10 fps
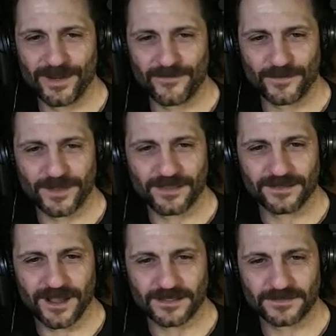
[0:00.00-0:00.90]
here from Keller
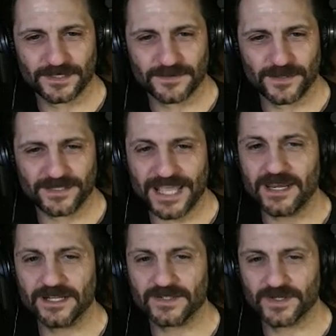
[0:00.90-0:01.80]
Cosplays about the
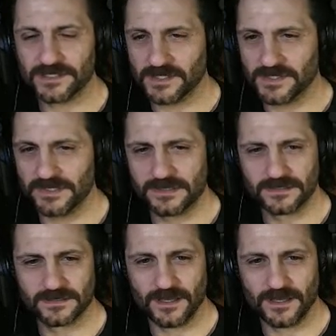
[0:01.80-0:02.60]
editing transitions.